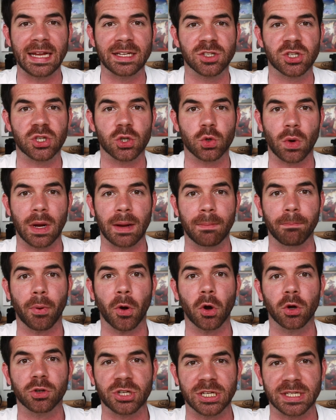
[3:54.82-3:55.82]
in-stream
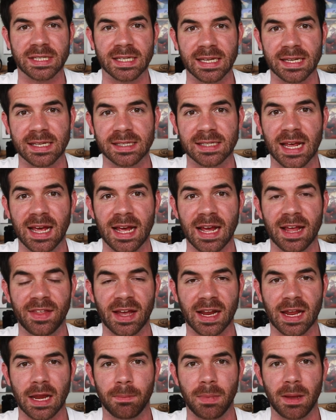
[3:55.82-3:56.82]
purchases
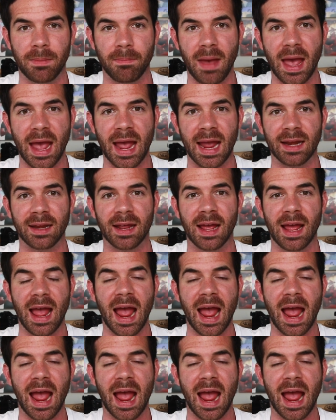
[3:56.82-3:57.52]
that can be made.